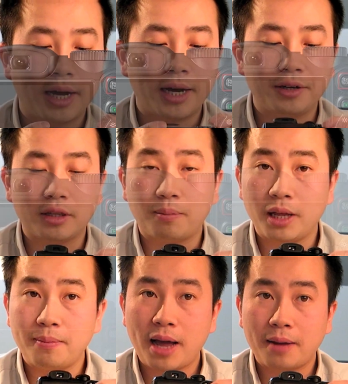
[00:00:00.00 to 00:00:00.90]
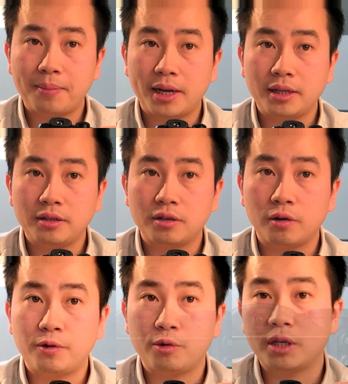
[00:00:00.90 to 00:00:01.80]
You got the playback button, so
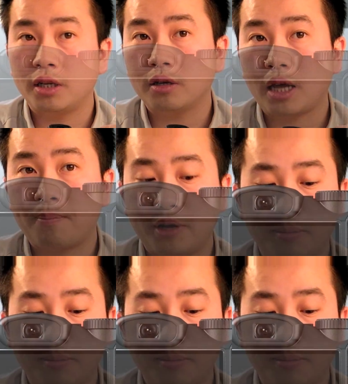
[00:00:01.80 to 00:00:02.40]
if you want to look at